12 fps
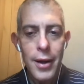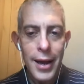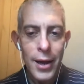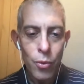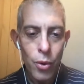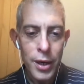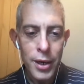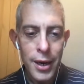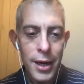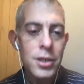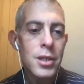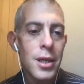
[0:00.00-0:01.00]
and when it
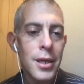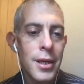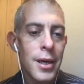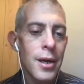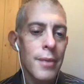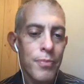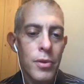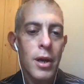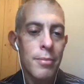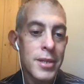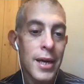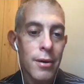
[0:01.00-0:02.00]
actually
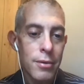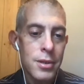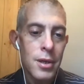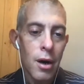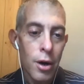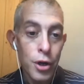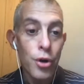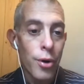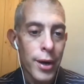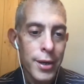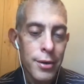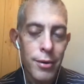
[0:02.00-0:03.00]
comes out on your
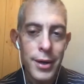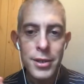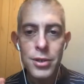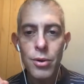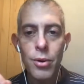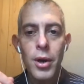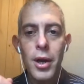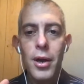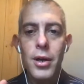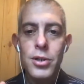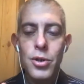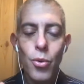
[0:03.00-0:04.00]
end, right? So
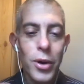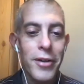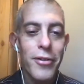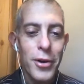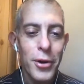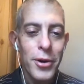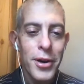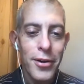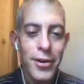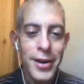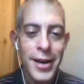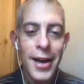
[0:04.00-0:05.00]
whatever you're
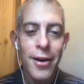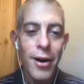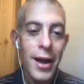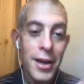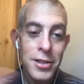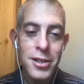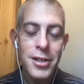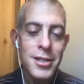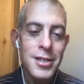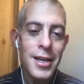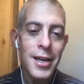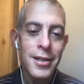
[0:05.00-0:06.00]
hearing now, I actually
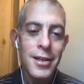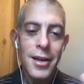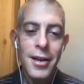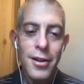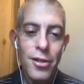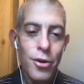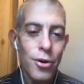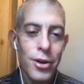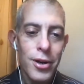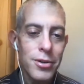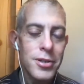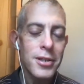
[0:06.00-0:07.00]
said
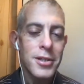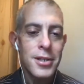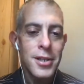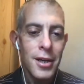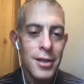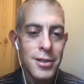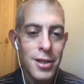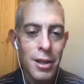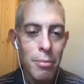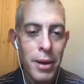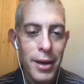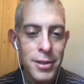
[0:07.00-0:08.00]
30 or 60 seconds in the
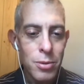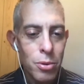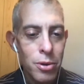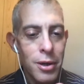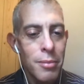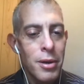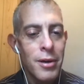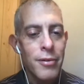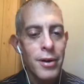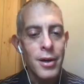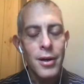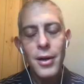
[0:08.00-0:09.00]
past. We're doing a bit of
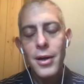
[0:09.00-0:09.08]
a